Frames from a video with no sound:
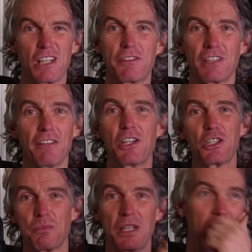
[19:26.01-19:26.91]
If you've never
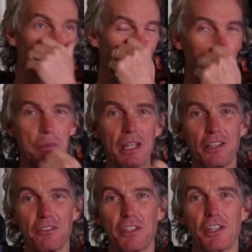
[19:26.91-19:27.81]
experienced well-being,
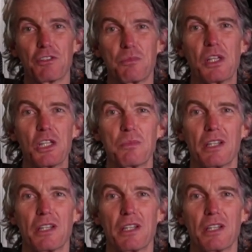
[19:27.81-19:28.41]
or you've experienced